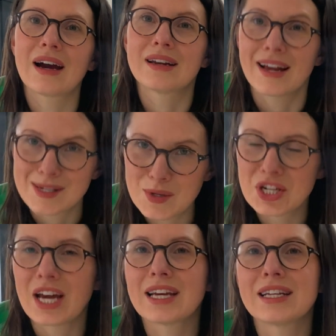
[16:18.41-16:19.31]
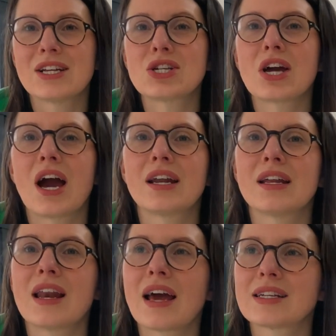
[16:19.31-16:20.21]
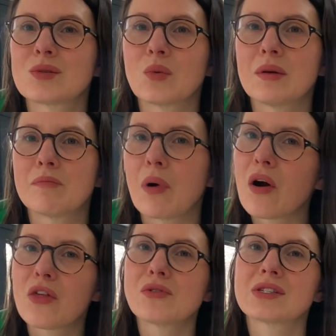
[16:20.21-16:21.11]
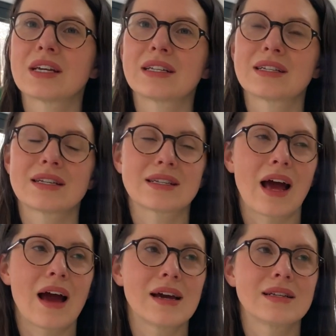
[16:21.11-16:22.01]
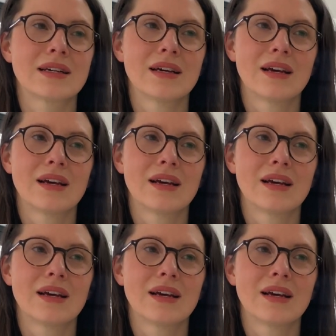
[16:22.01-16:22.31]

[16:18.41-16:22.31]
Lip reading: unless we change and unless we put those things aside.